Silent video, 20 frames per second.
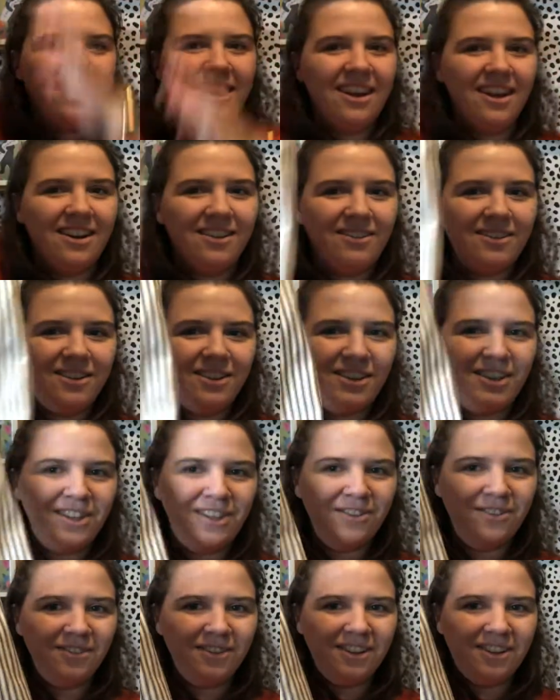thought it was a
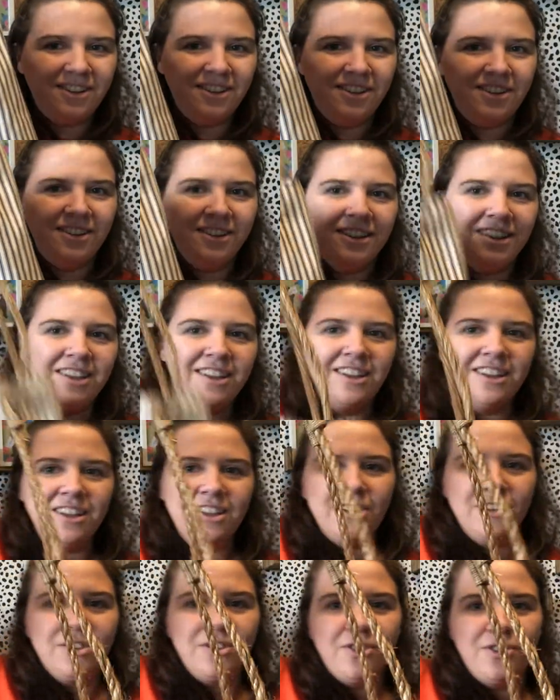cute little
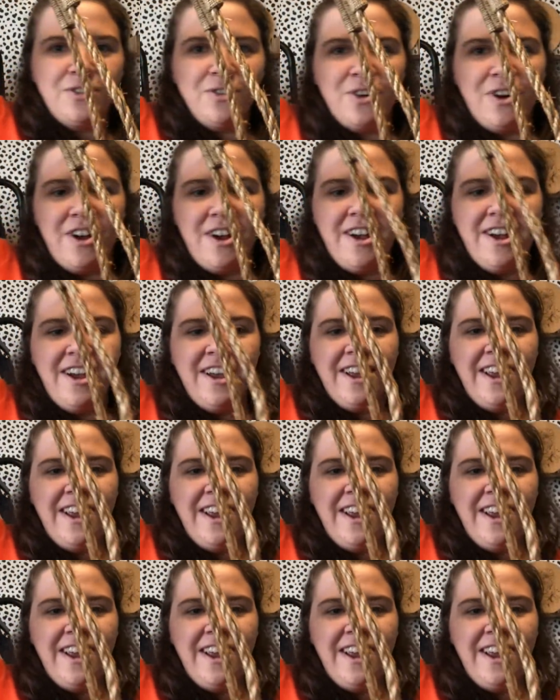straw